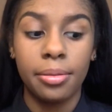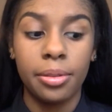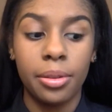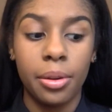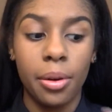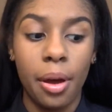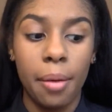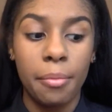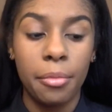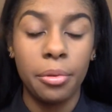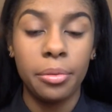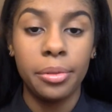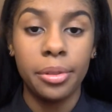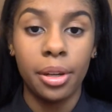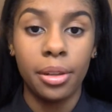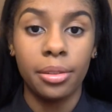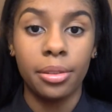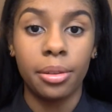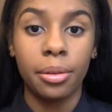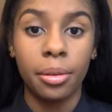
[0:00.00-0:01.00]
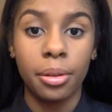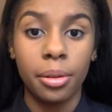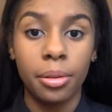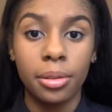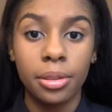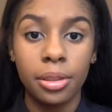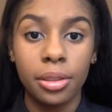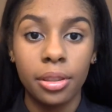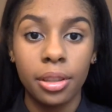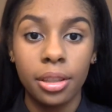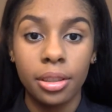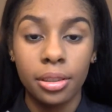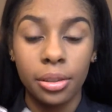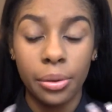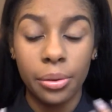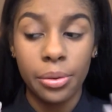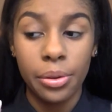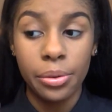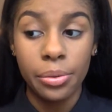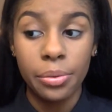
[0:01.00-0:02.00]
So I moved y'all a little closer
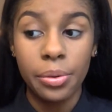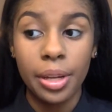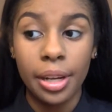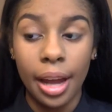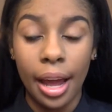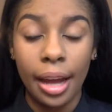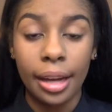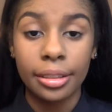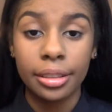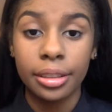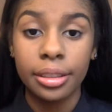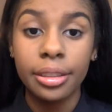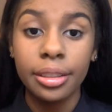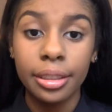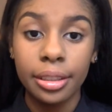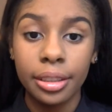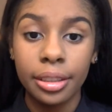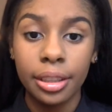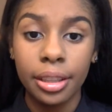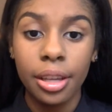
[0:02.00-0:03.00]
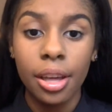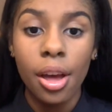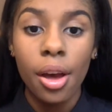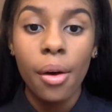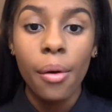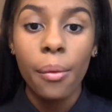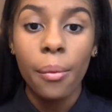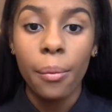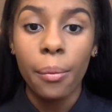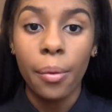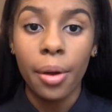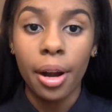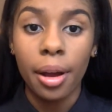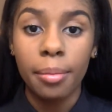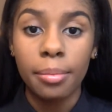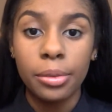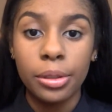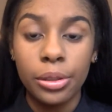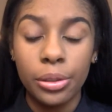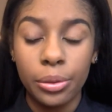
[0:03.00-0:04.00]
so you can actually see what
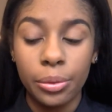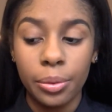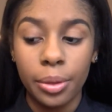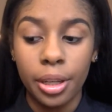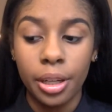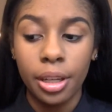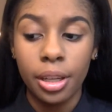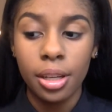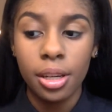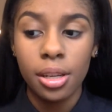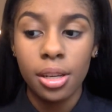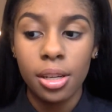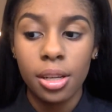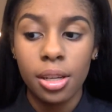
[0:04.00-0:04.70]
I'm doing.